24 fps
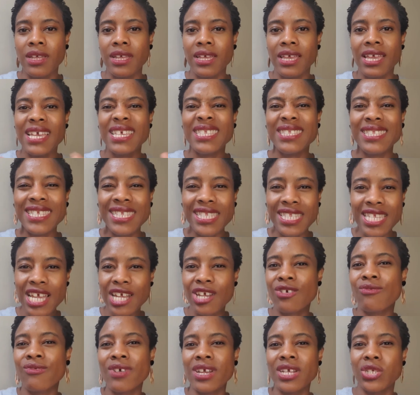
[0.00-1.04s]
it's the
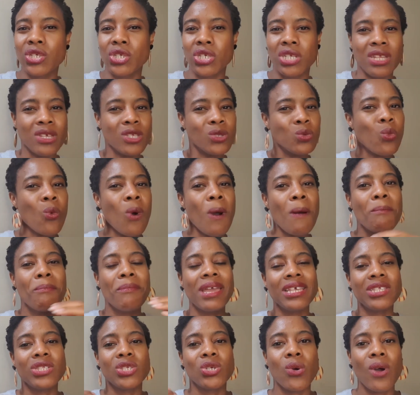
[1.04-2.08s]
decoration, it's what
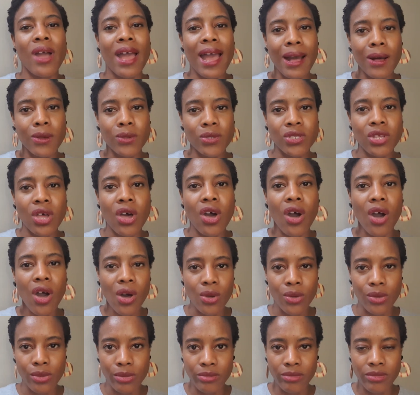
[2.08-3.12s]
makes your house a
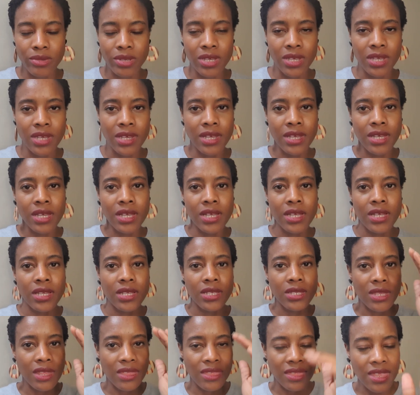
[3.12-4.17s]
home.
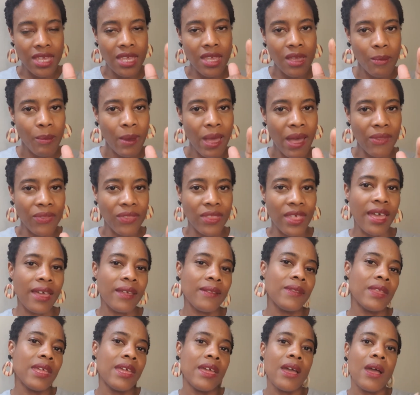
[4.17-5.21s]
So think about that,
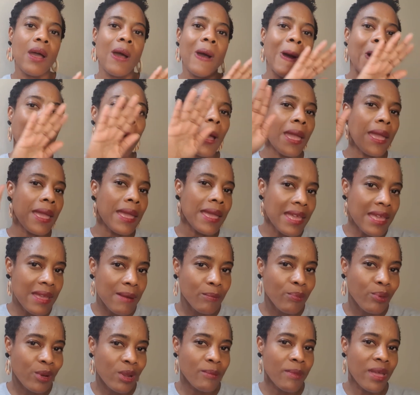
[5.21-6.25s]

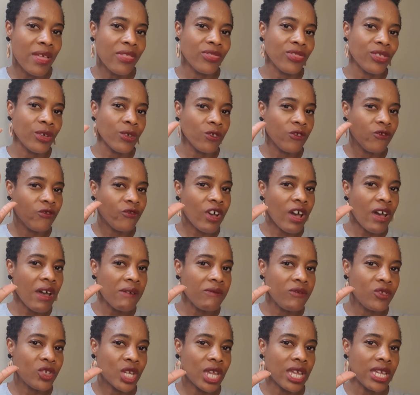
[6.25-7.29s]
implement those 5
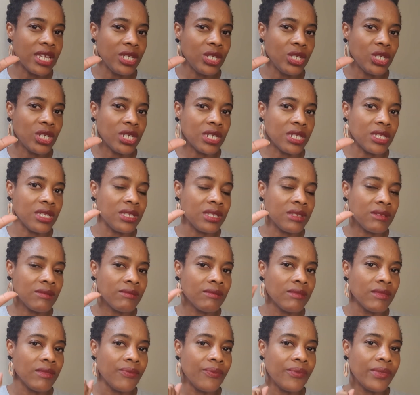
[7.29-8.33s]
changes,
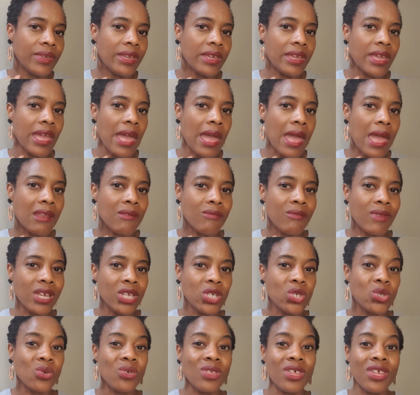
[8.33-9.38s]
and make
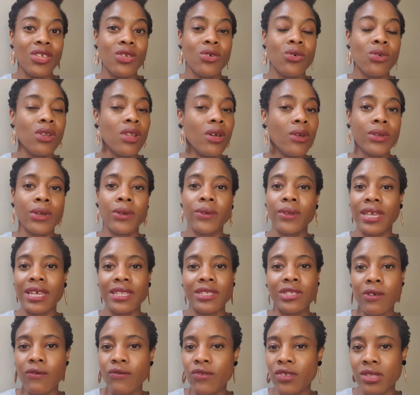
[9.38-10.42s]
sure that your logo gets
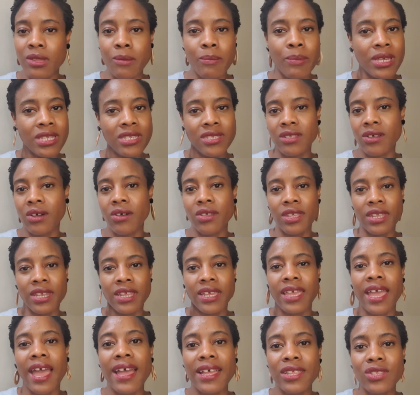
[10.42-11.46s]
off to the best start that it
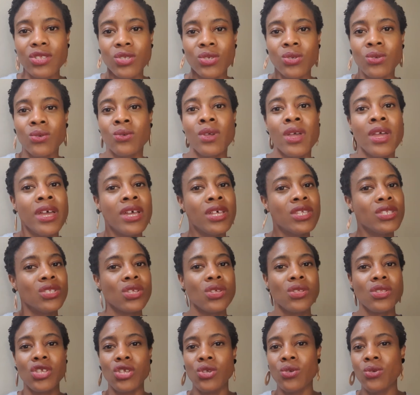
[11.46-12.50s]
can do, so
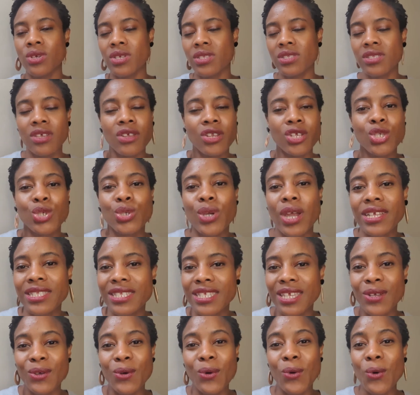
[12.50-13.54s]
that you can start
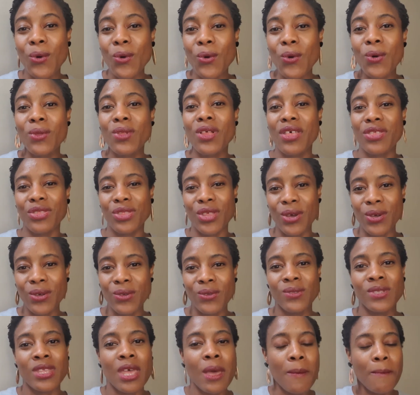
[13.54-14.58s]
attracting all
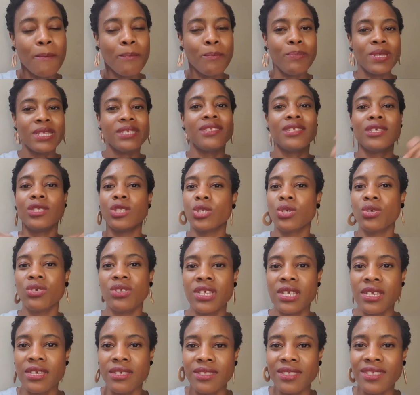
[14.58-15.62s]
those business
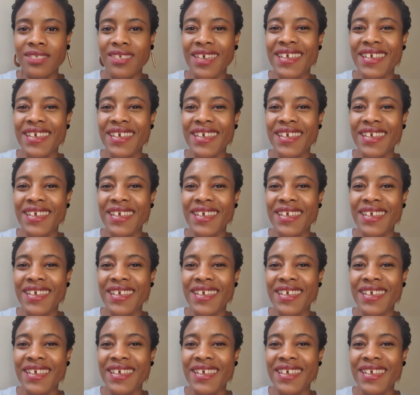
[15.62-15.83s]
goodies